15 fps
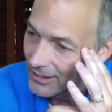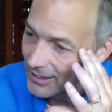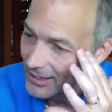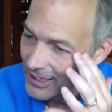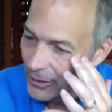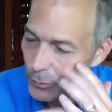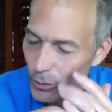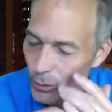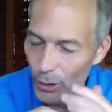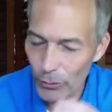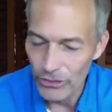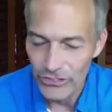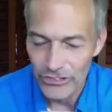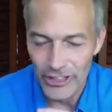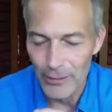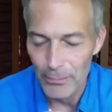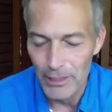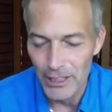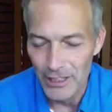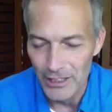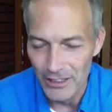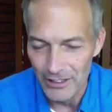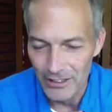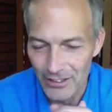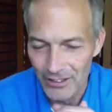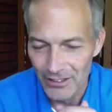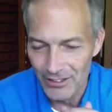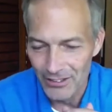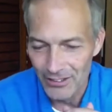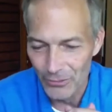he would always send me
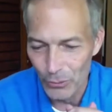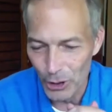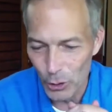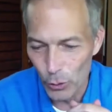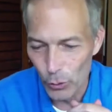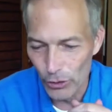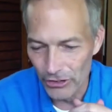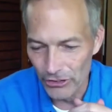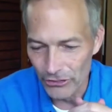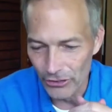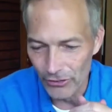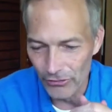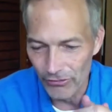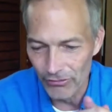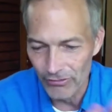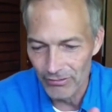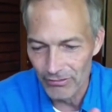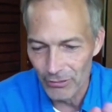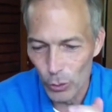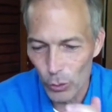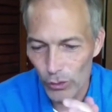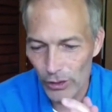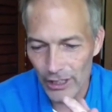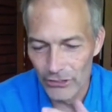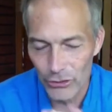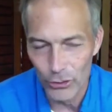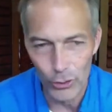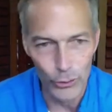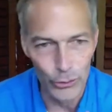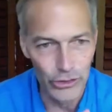recordings of cornet
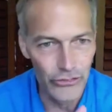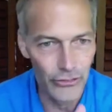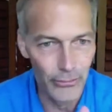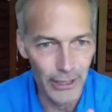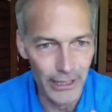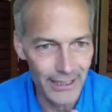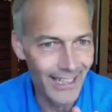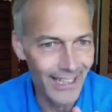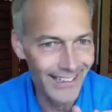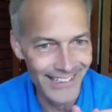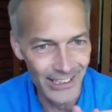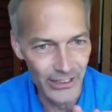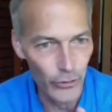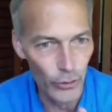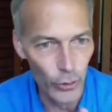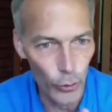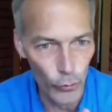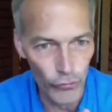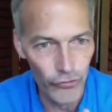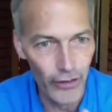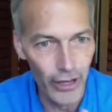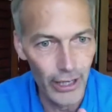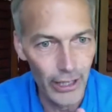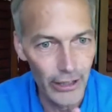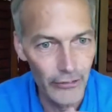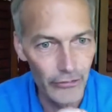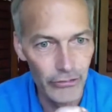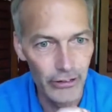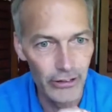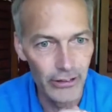soloists from like
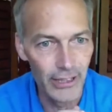1905 and